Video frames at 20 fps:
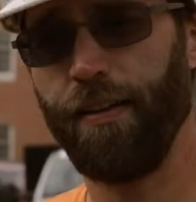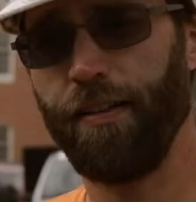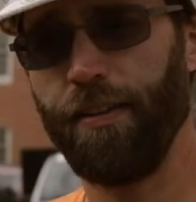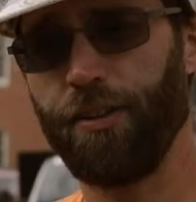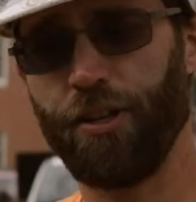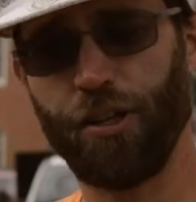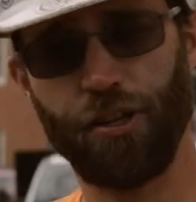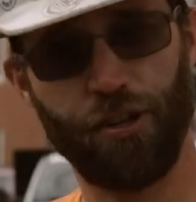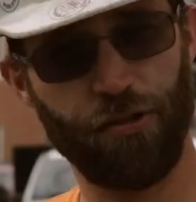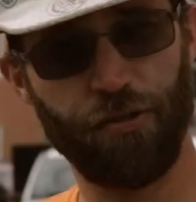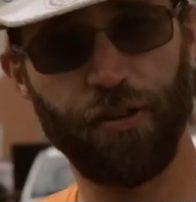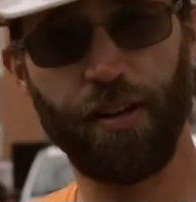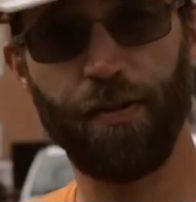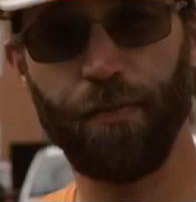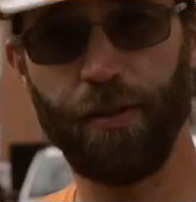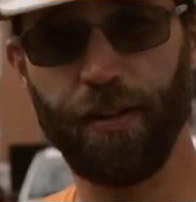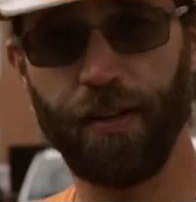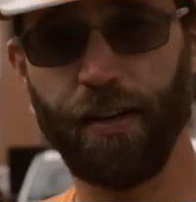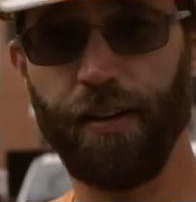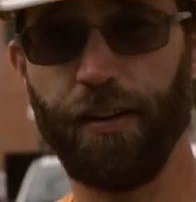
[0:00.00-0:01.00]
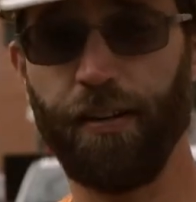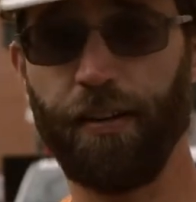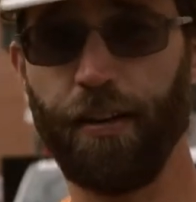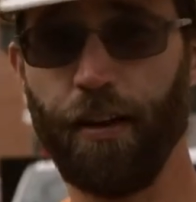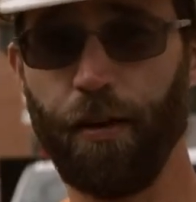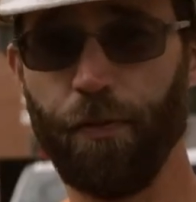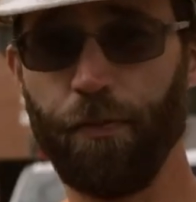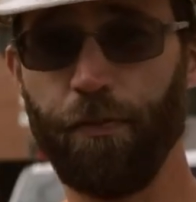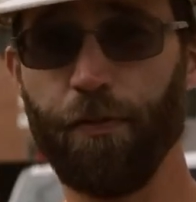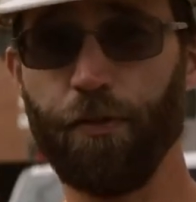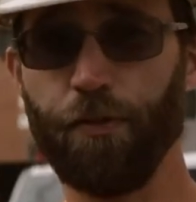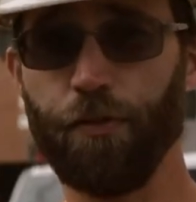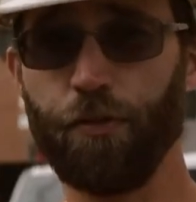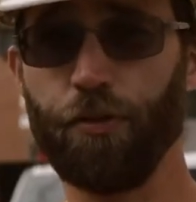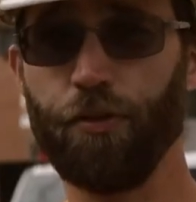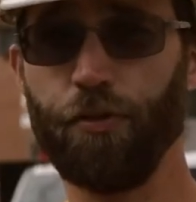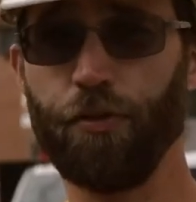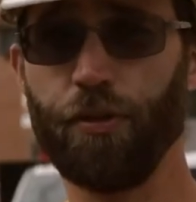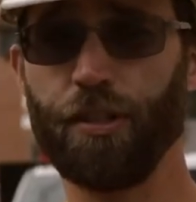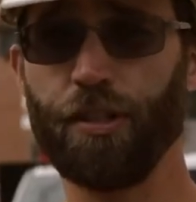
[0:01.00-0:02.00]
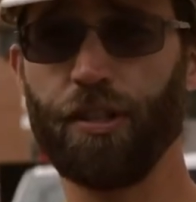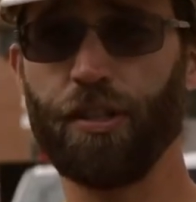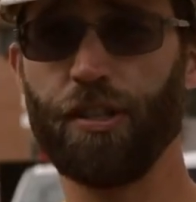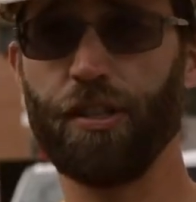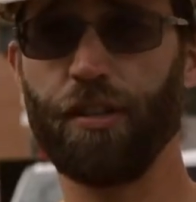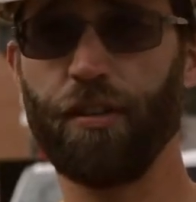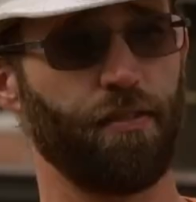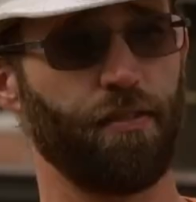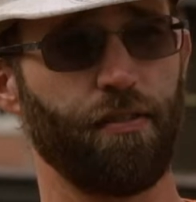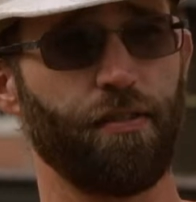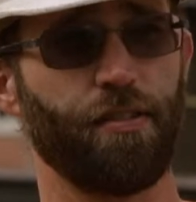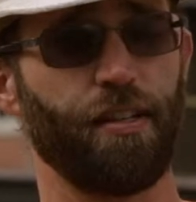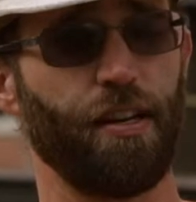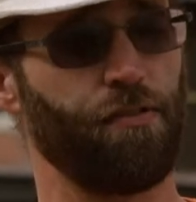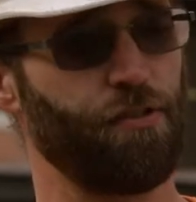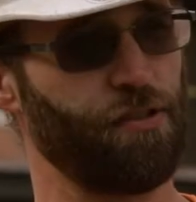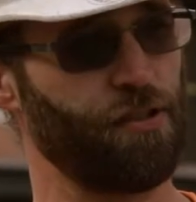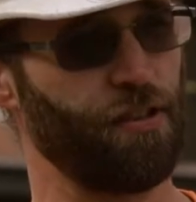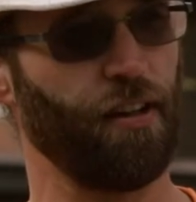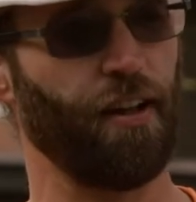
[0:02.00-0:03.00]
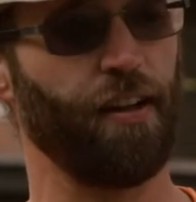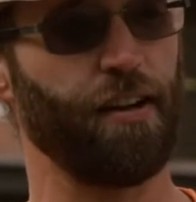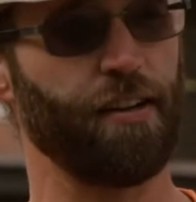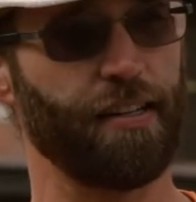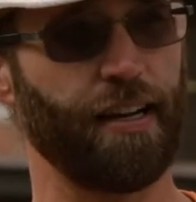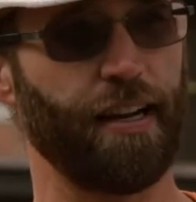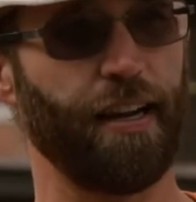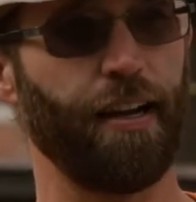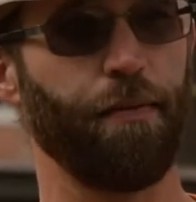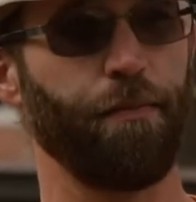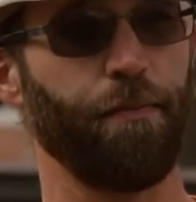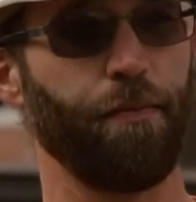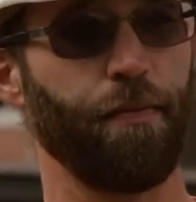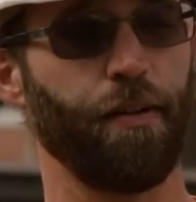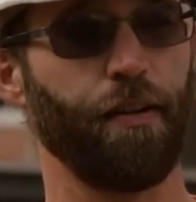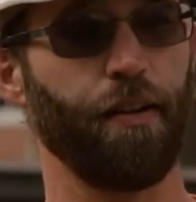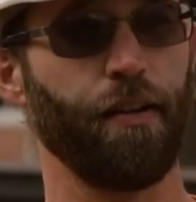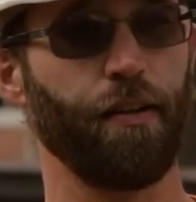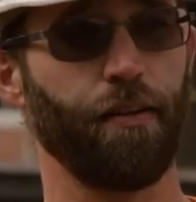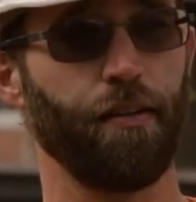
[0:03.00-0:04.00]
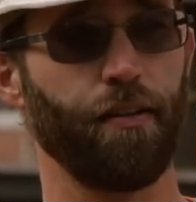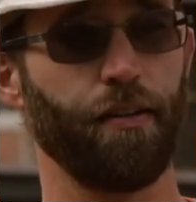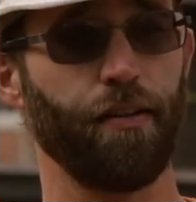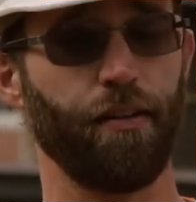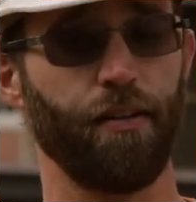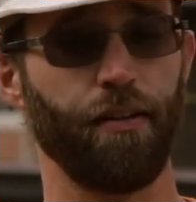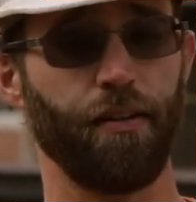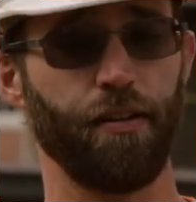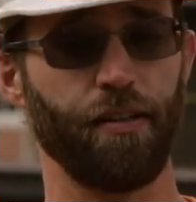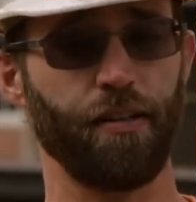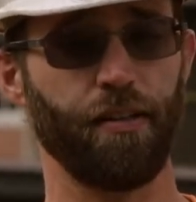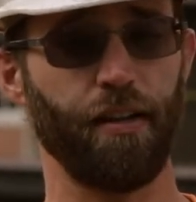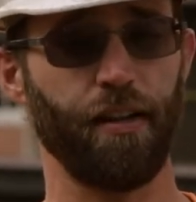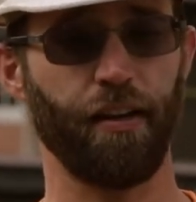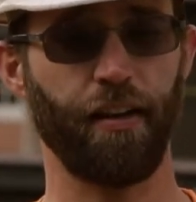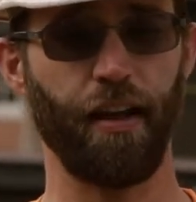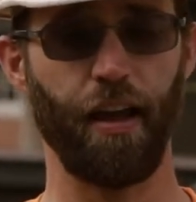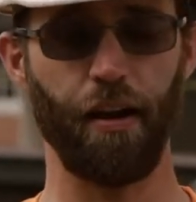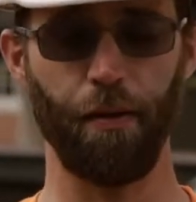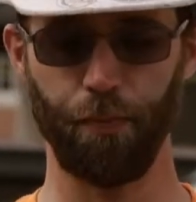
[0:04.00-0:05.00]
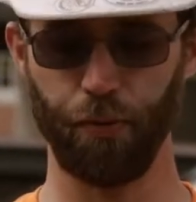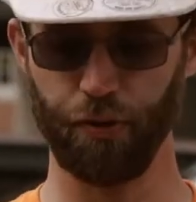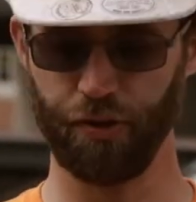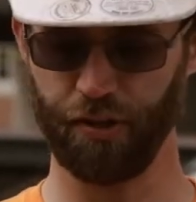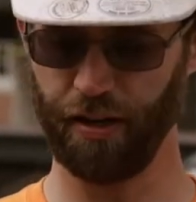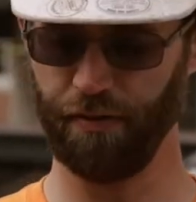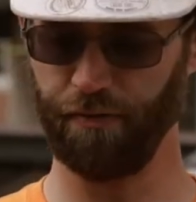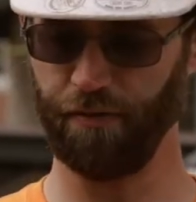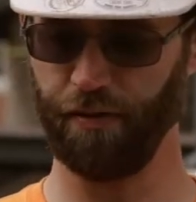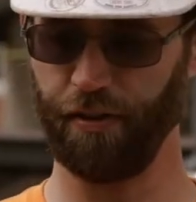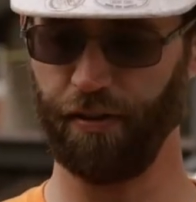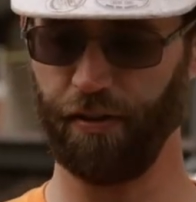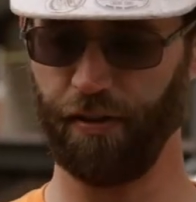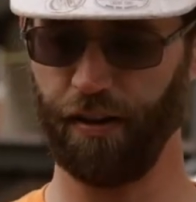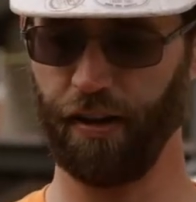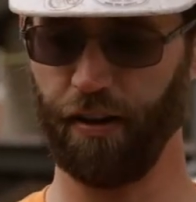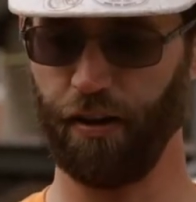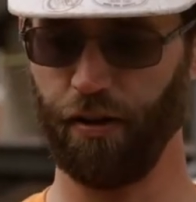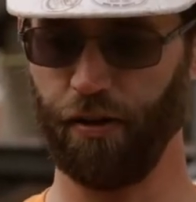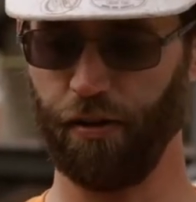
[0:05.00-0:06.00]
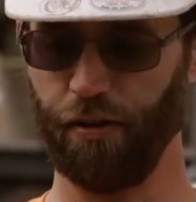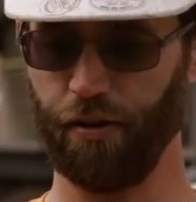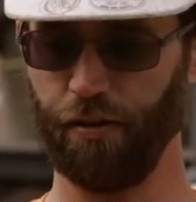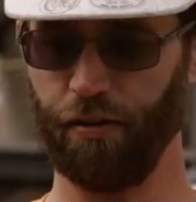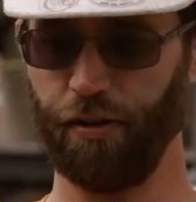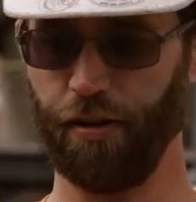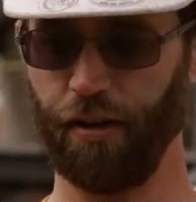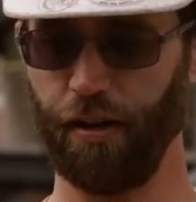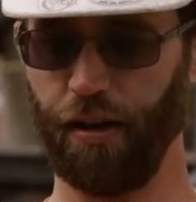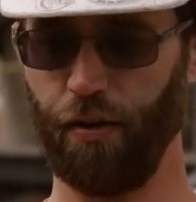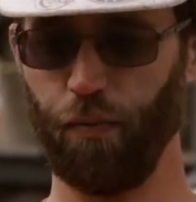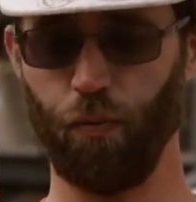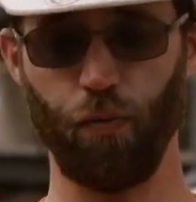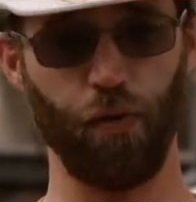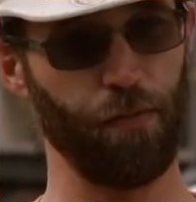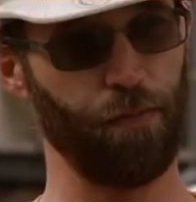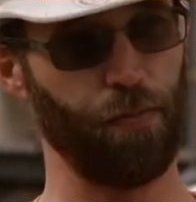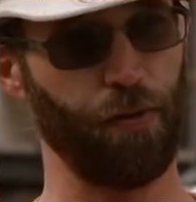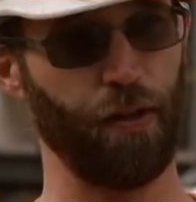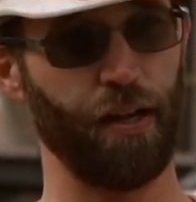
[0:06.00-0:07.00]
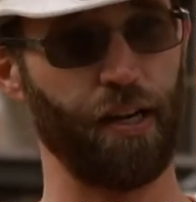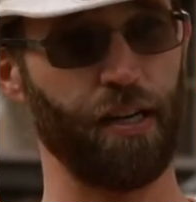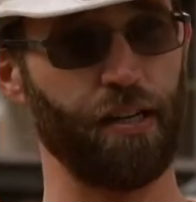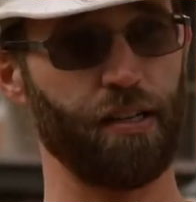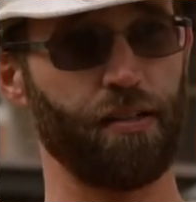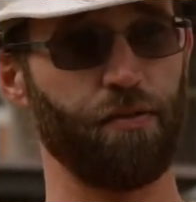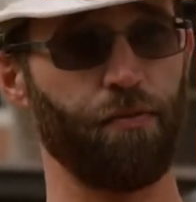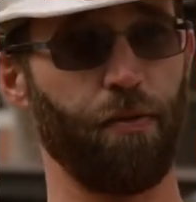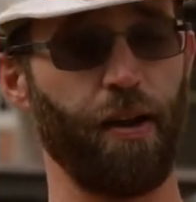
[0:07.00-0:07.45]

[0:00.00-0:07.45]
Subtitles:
This is extremely helpful to us, saves us a lot of time, and it kind of puts everything all in one place.